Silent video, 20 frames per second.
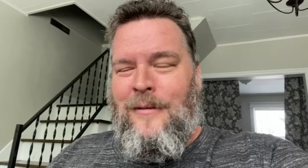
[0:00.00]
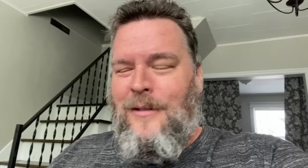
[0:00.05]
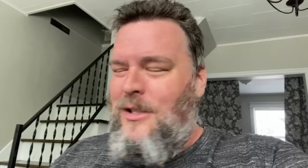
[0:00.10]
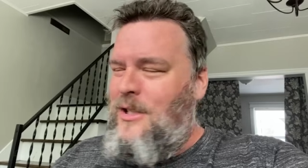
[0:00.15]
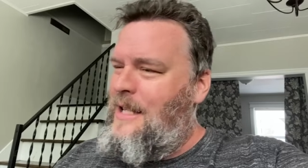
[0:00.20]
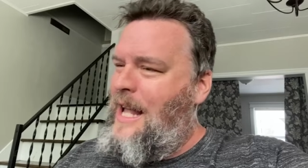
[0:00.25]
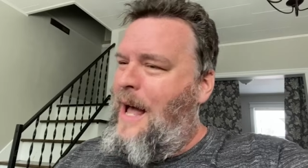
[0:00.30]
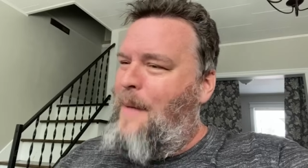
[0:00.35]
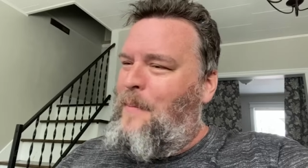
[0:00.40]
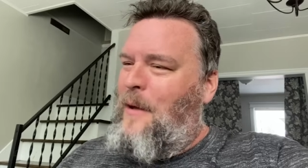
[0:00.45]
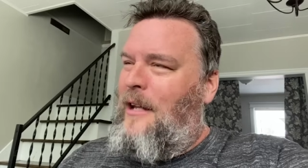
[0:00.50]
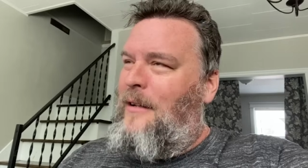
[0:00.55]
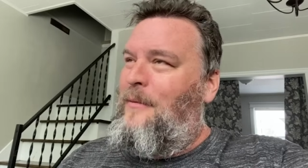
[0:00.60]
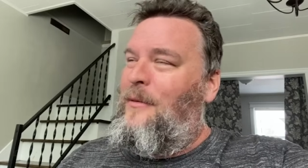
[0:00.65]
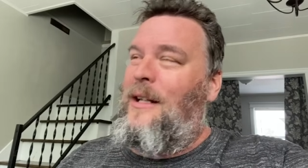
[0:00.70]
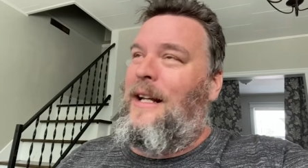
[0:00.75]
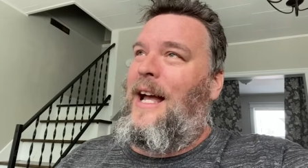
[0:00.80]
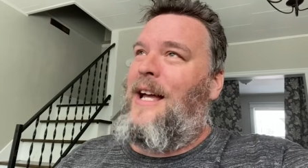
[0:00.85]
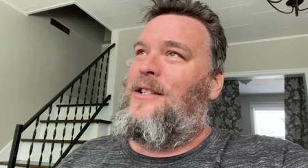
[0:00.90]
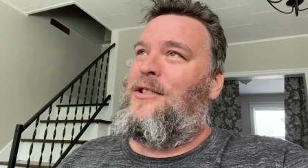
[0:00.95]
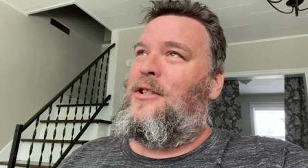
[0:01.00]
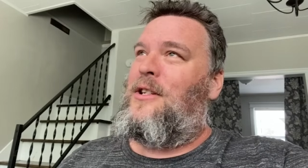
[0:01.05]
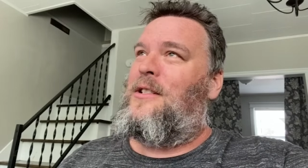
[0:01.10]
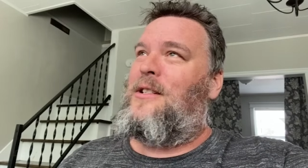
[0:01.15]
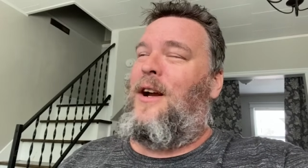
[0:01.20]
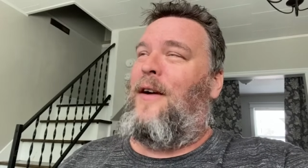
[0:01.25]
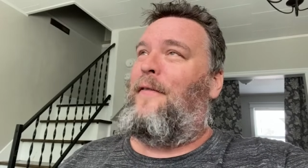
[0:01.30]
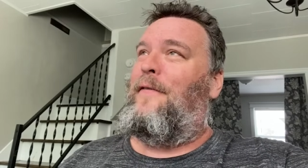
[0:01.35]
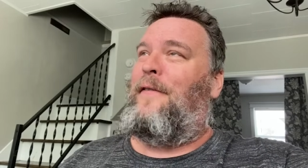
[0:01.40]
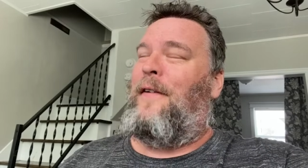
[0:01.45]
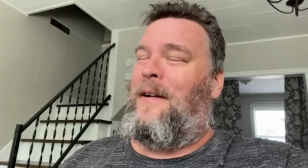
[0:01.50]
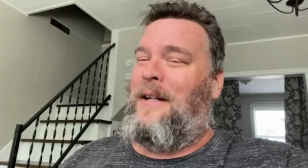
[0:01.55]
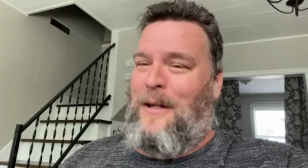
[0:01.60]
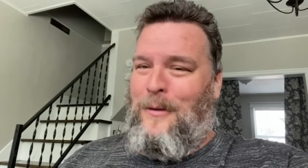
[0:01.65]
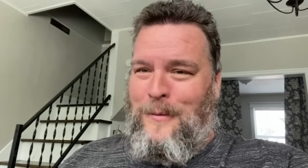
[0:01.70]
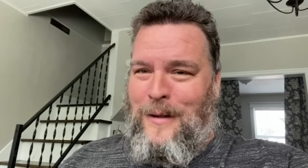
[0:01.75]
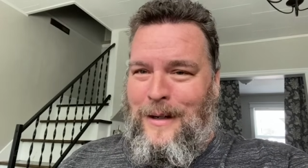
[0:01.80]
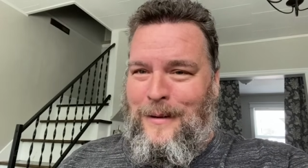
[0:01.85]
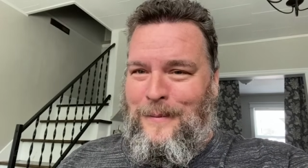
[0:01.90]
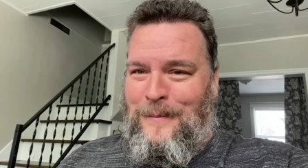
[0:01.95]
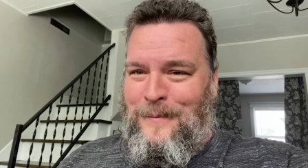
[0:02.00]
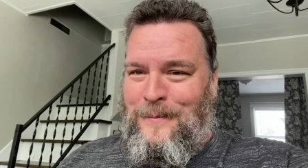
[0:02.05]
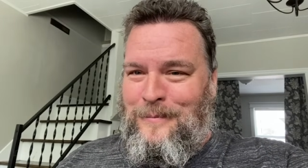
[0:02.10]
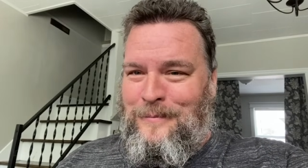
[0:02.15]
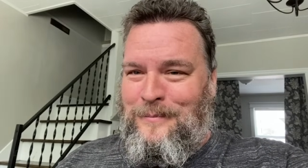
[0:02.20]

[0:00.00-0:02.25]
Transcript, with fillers: Stop it. You guys just are funny, right?